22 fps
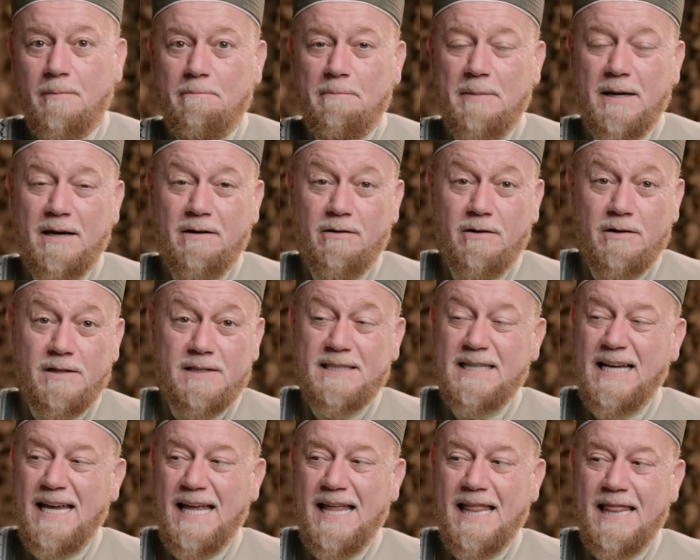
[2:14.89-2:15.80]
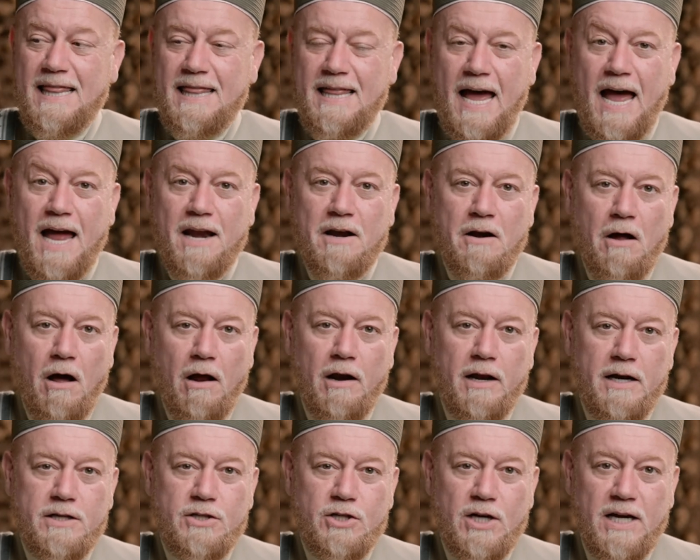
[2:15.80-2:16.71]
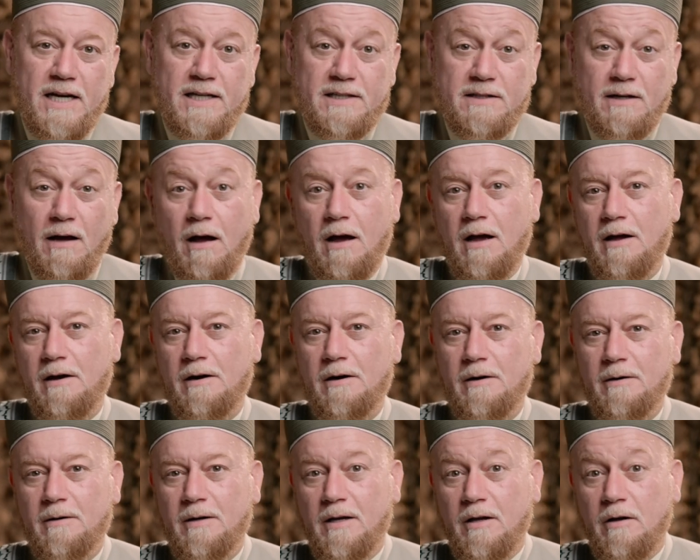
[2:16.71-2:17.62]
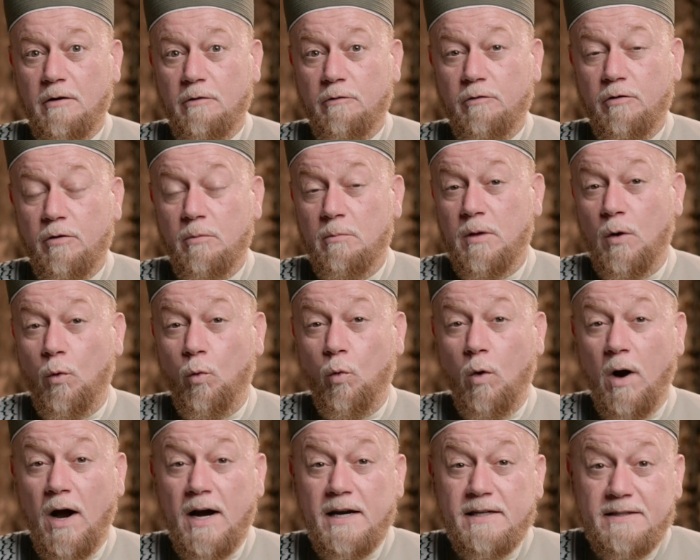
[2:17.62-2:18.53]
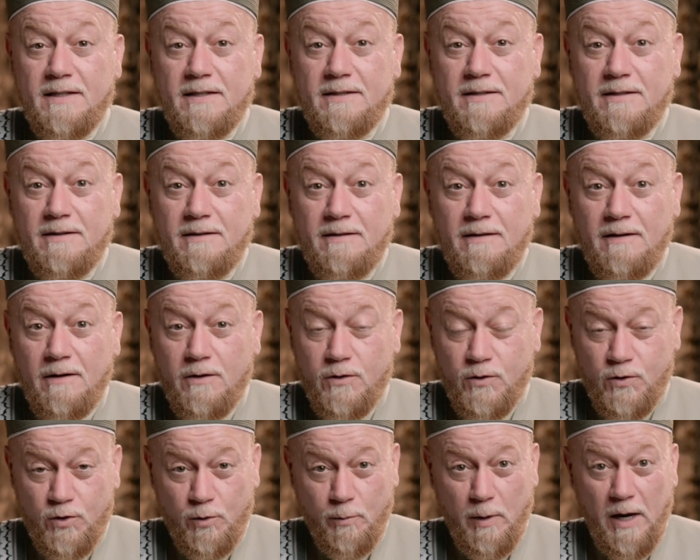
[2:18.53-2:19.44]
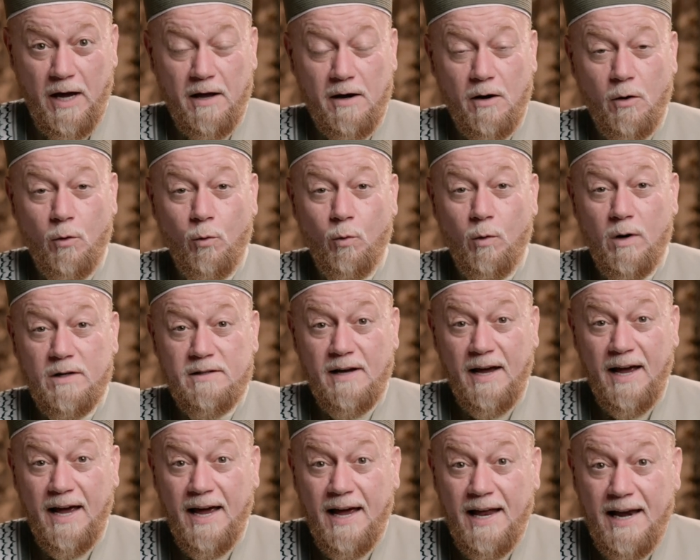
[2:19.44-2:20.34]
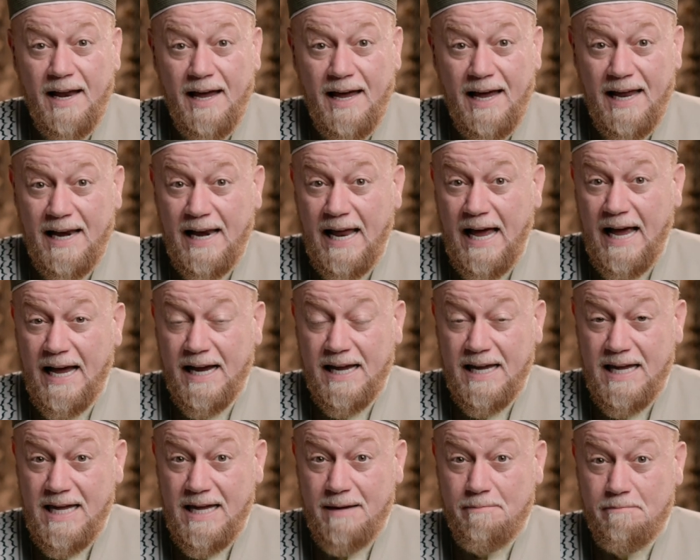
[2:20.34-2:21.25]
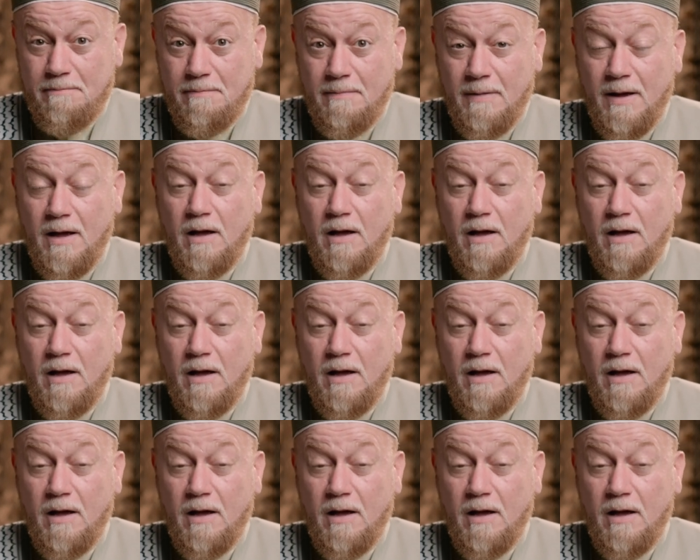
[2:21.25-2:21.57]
because that knowledge is higher from the wisest subhanahu wa ta'ala, al-Hakim,